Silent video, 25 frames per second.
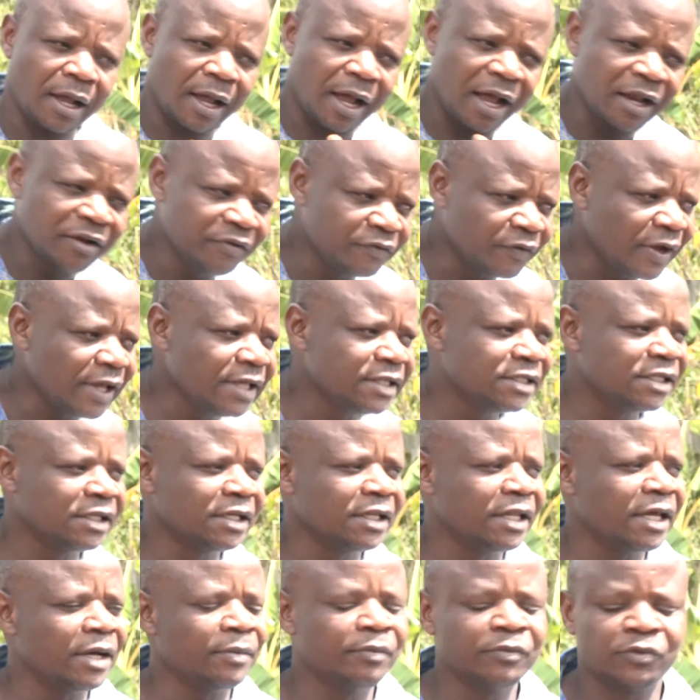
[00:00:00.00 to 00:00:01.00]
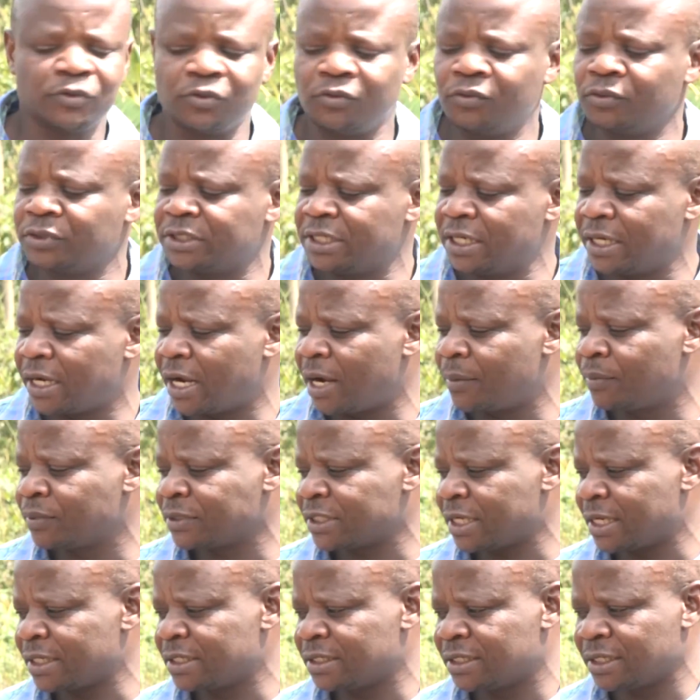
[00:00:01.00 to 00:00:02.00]
advising them to take up
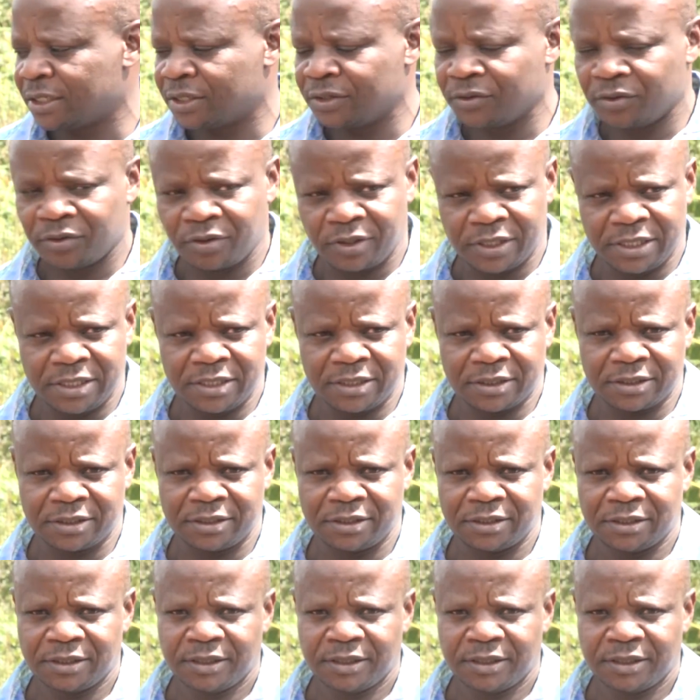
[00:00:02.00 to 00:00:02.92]
such technologies.